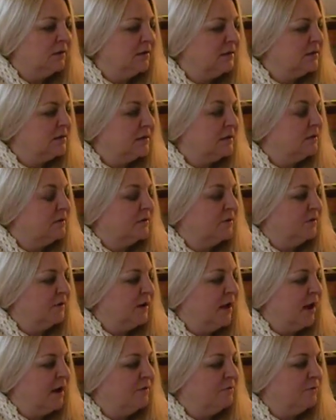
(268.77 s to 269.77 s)
listening to their
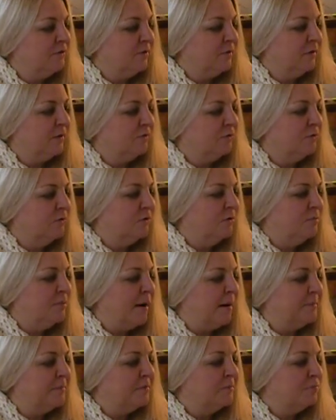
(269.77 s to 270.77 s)
laughter and crude
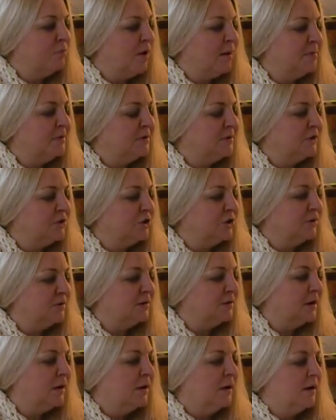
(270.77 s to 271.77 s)

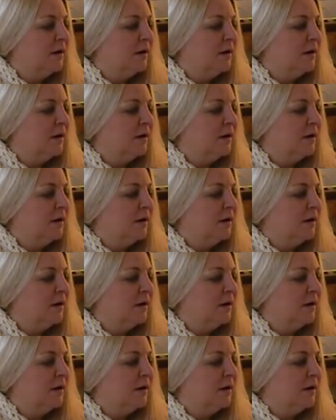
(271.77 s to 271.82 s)
propositions